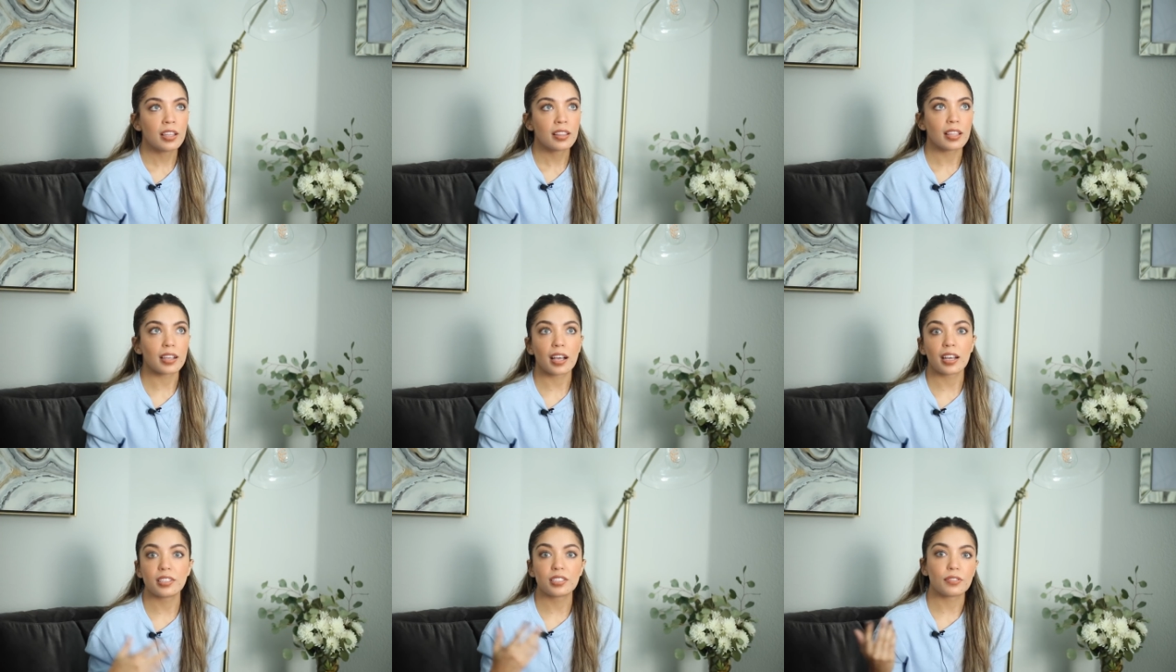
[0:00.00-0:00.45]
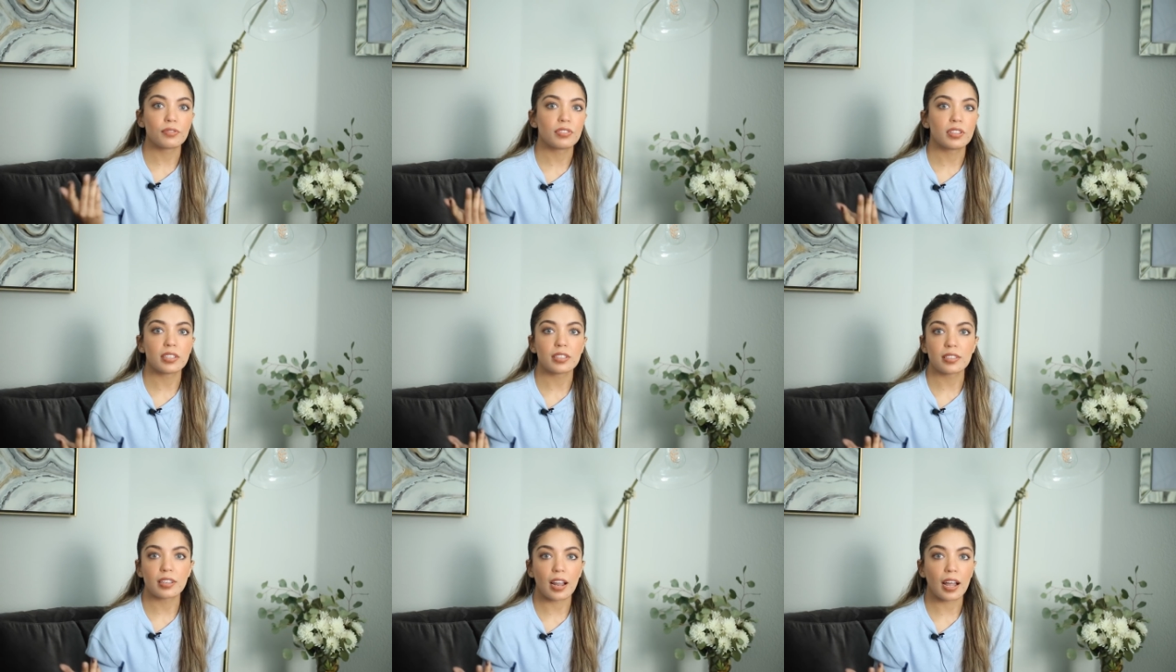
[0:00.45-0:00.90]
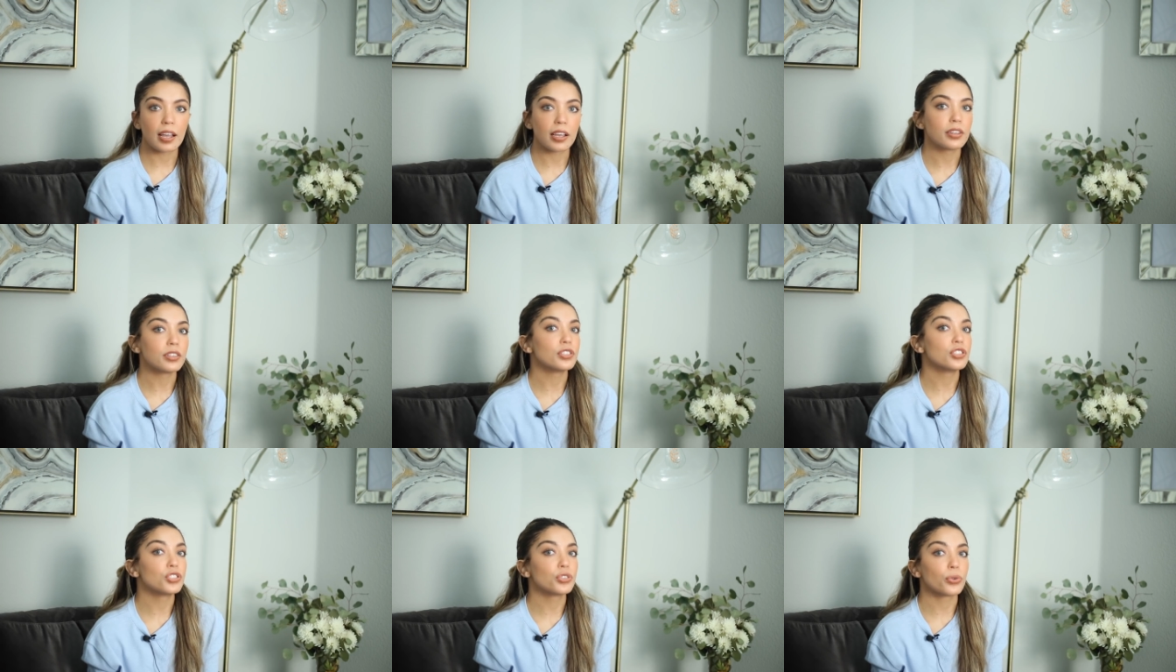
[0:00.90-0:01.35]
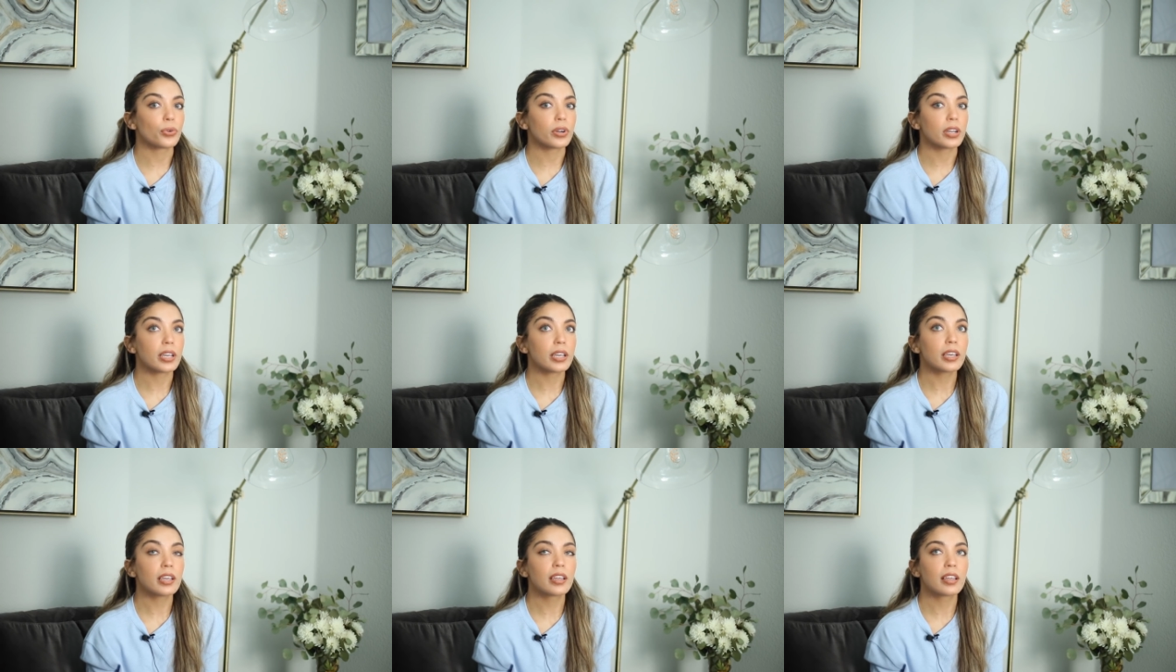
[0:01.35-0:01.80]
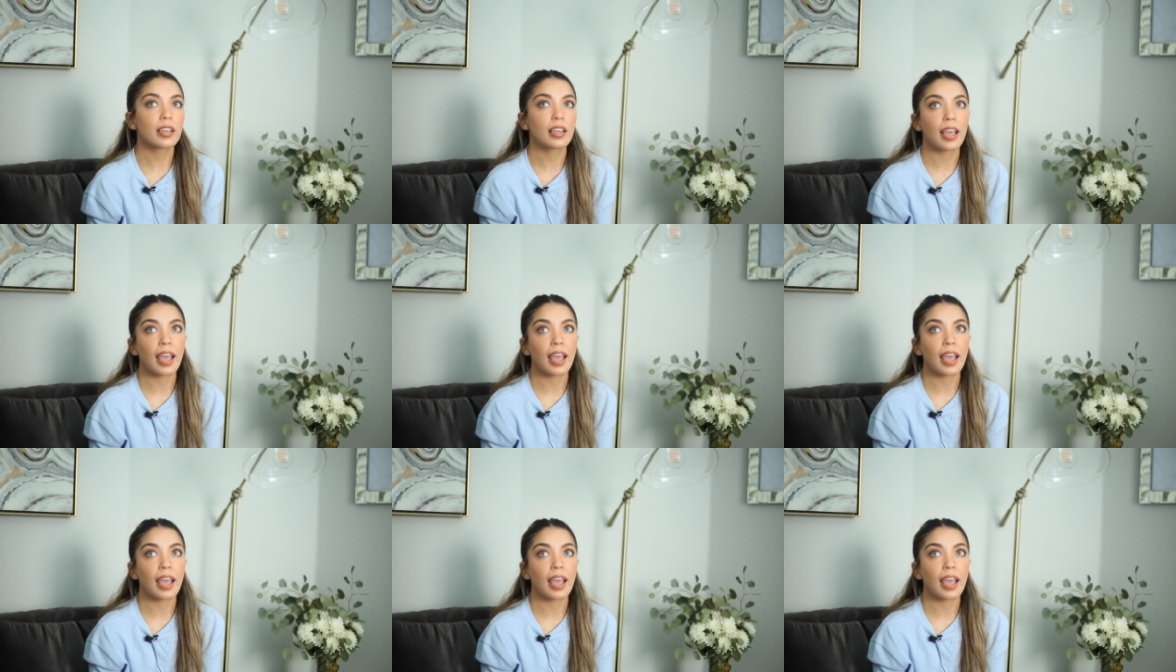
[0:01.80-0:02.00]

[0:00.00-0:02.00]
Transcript: the kinds of things that I enjoy,